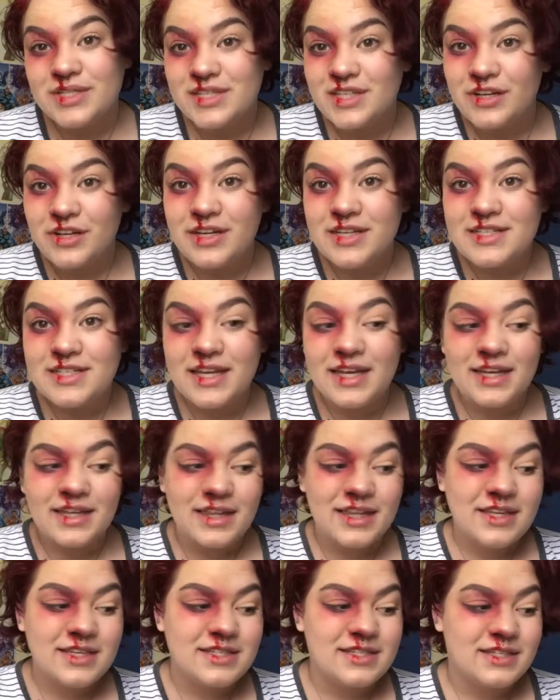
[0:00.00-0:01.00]
like as I
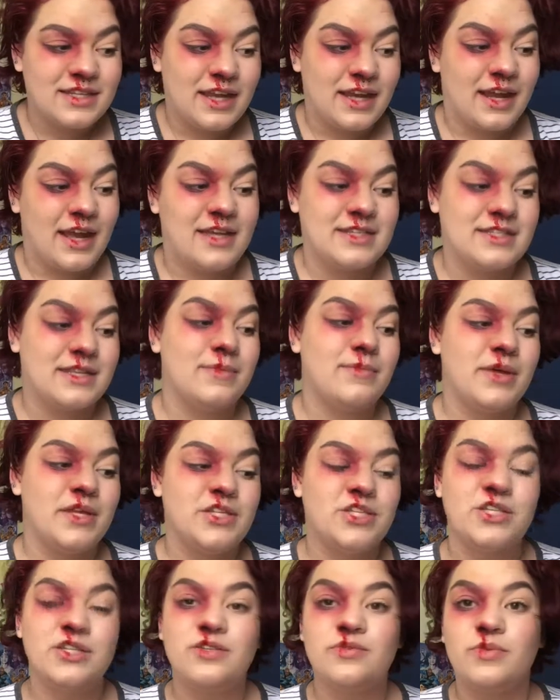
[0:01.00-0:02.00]
mentioned with the products,
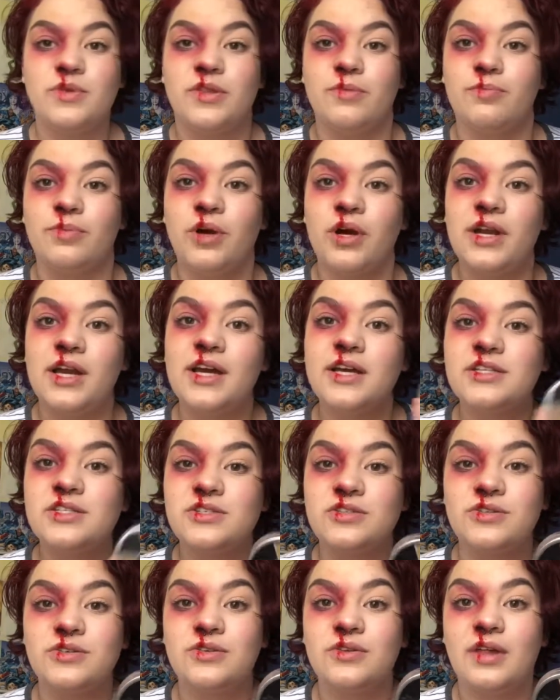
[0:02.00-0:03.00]
do like a
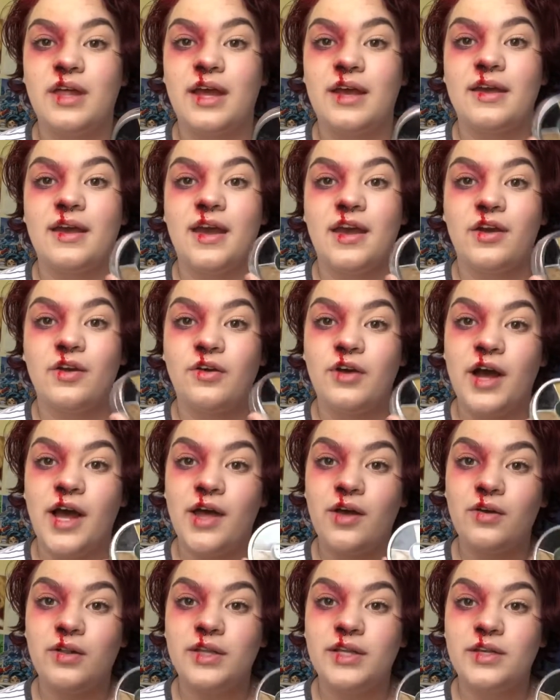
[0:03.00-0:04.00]
Kryolan
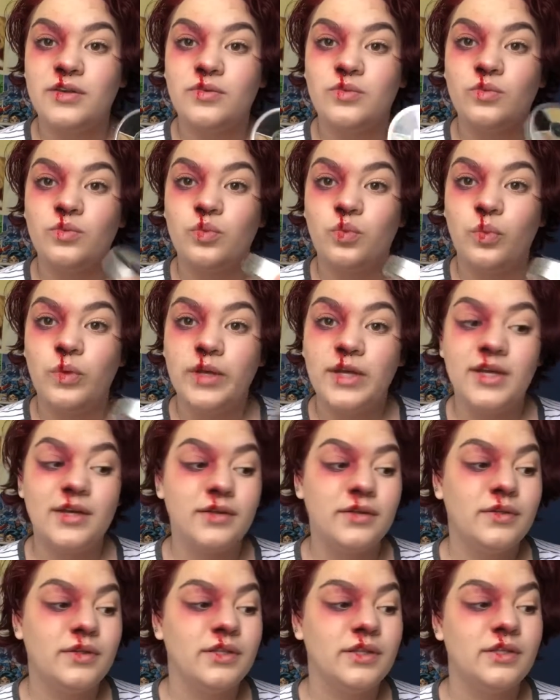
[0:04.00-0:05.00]
wheel to make a
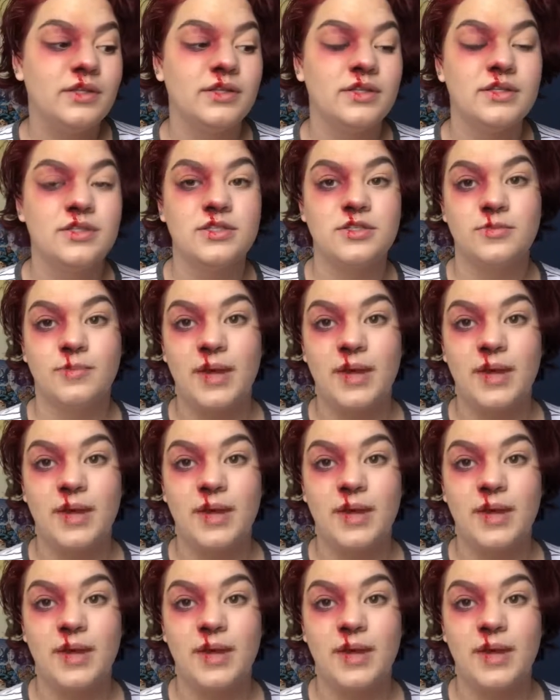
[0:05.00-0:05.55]
bruise,